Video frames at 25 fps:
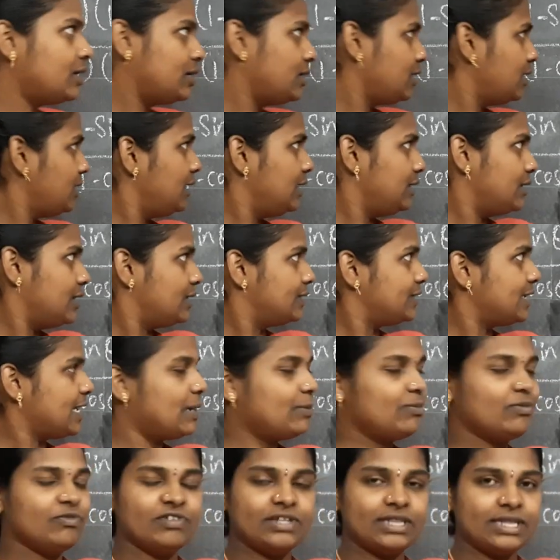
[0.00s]
The
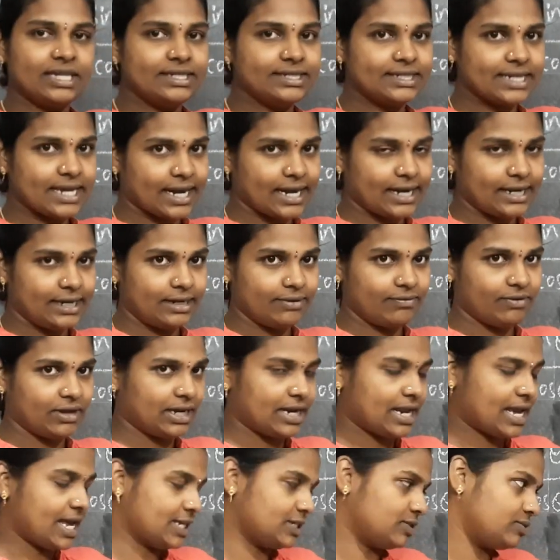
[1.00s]
same with the second one
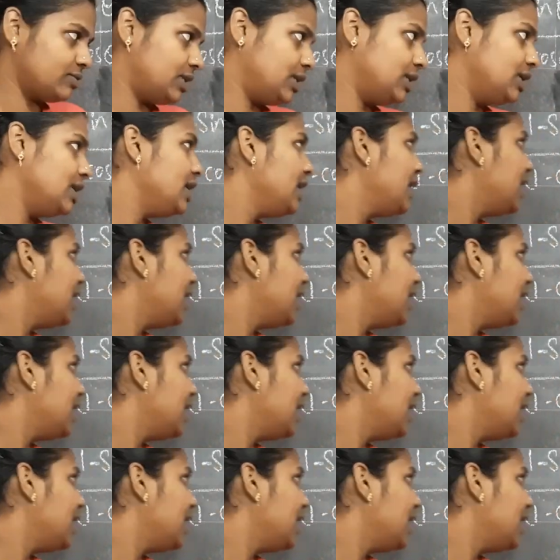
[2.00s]
as well.